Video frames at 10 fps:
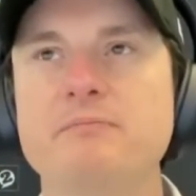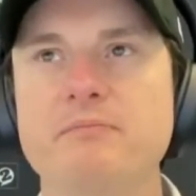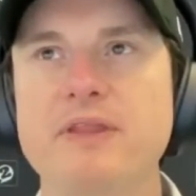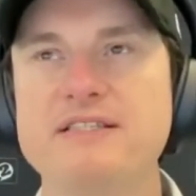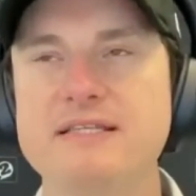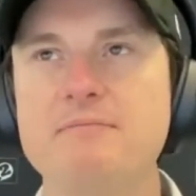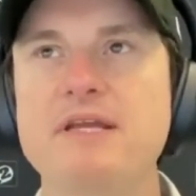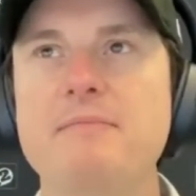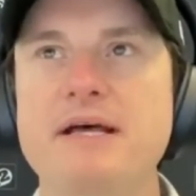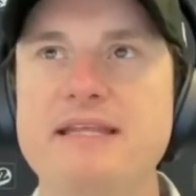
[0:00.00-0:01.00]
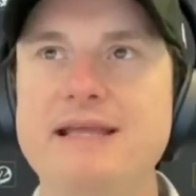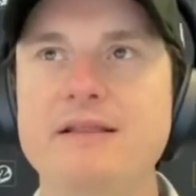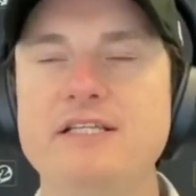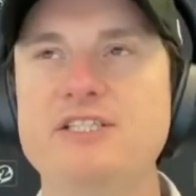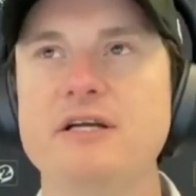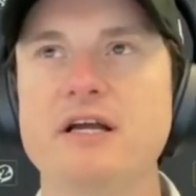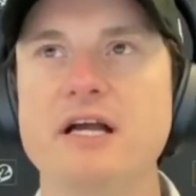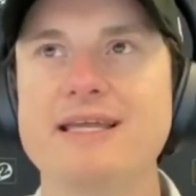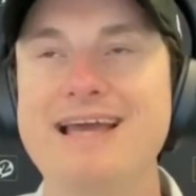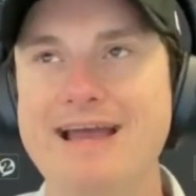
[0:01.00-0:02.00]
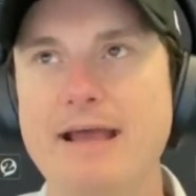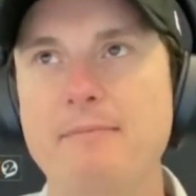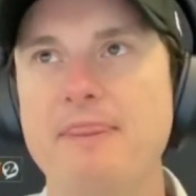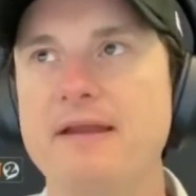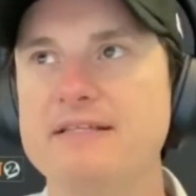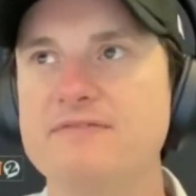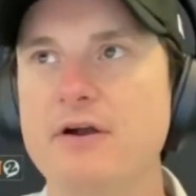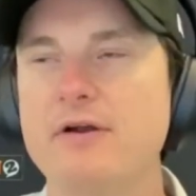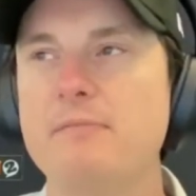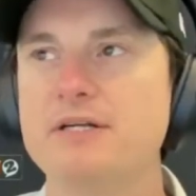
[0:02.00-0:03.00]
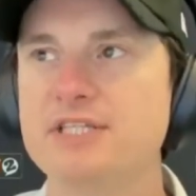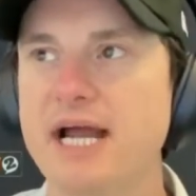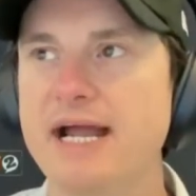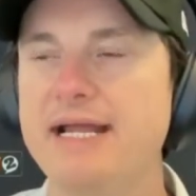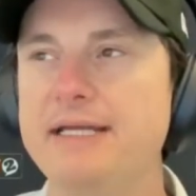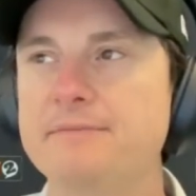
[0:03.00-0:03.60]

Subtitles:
there's something about the English game that is very much a